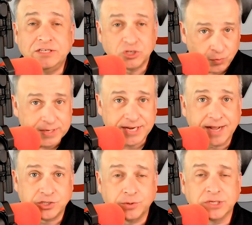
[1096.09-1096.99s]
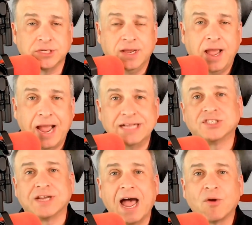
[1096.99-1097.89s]
Just reach out to us at
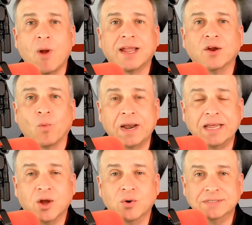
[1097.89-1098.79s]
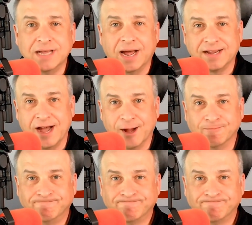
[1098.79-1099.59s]
skyrocketradio.com.